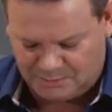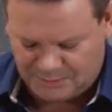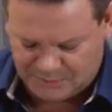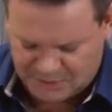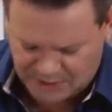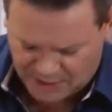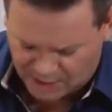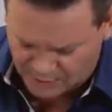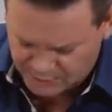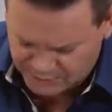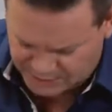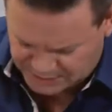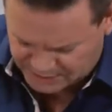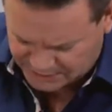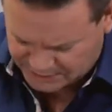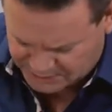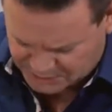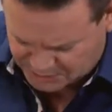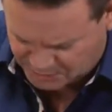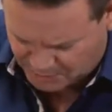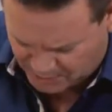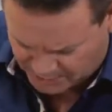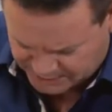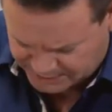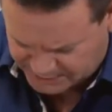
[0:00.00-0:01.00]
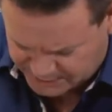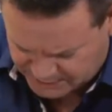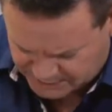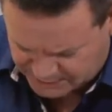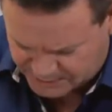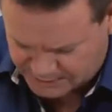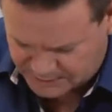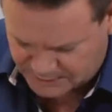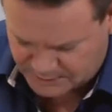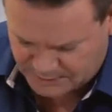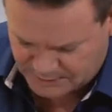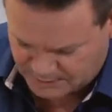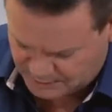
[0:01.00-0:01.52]
toasted
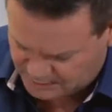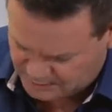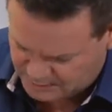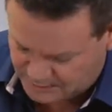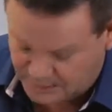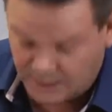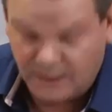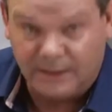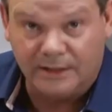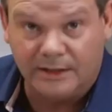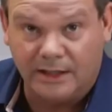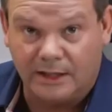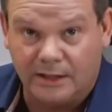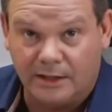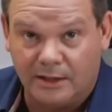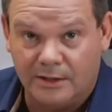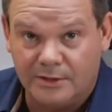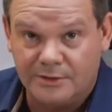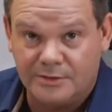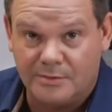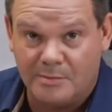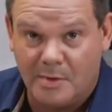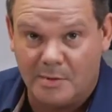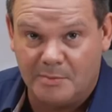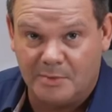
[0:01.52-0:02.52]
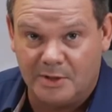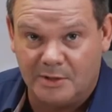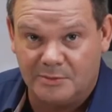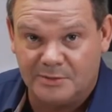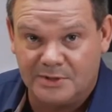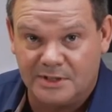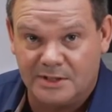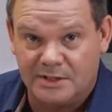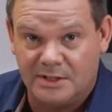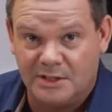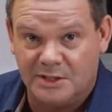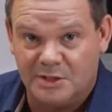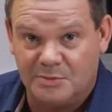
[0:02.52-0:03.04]
spices, in that goes. Remember there was
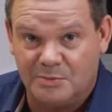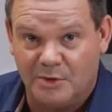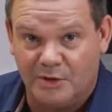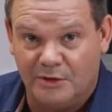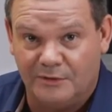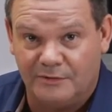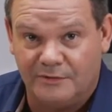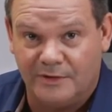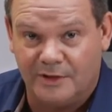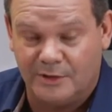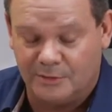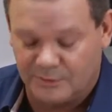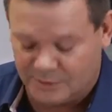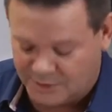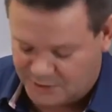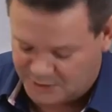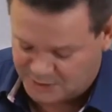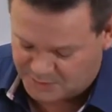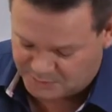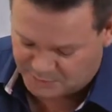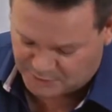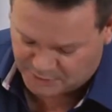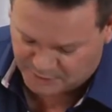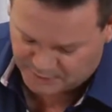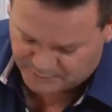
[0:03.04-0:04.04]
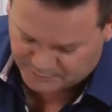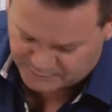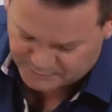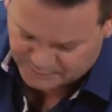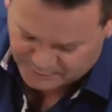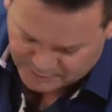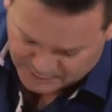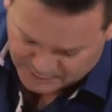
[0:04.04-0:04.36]
a teaspoon of fennel, teaspoon of